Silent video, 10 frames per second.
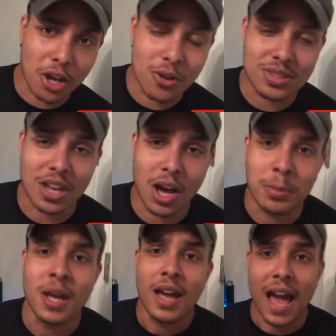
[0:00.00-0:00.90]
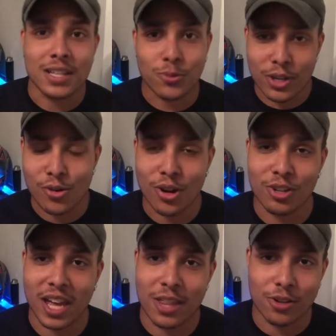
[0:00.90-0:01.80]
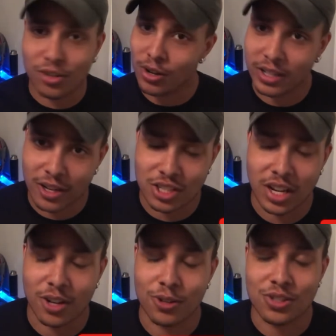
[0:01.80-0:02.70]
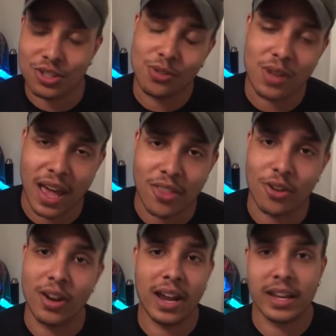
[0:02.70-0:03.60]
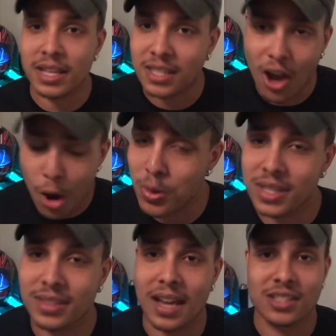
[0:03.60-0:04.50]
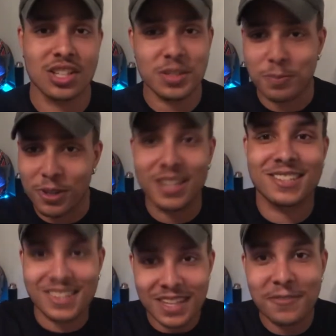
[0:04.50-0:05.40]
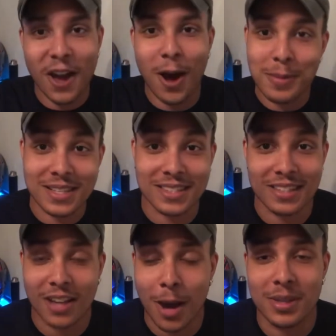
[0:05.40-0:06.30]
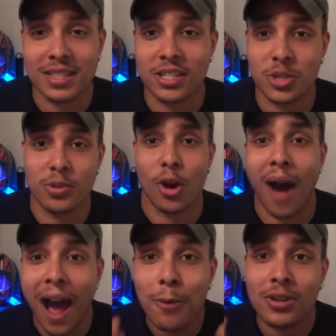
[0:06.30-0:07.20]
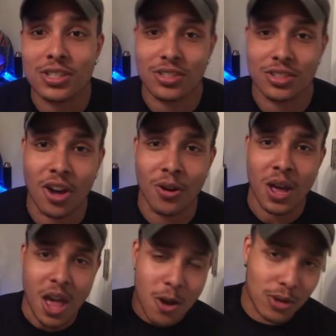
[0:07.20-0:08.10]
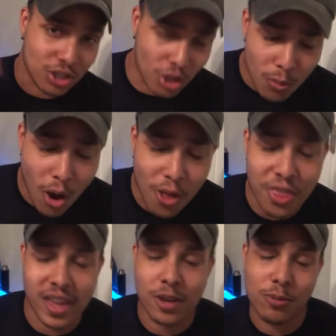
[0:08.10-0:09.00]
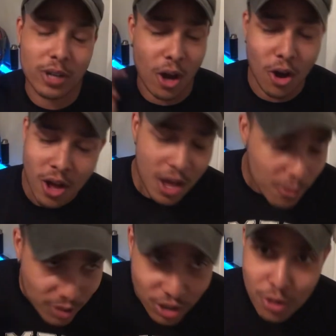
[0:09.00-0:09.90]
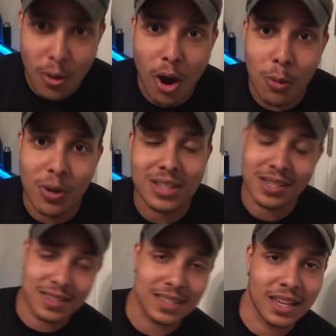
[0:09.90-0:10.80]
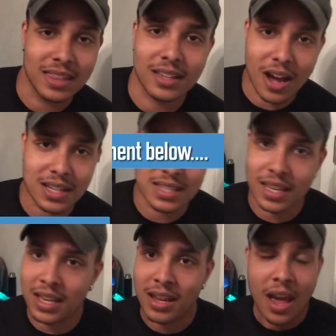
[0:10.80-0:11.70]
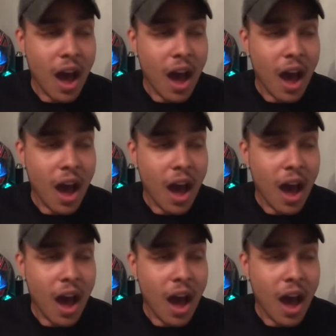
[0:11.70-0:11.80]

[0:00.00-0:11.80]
goes up as we grow together, growing our channels together. And as always, guys, just please leave comments in the comment section below. I want to know what you all think, what you all want to see, the content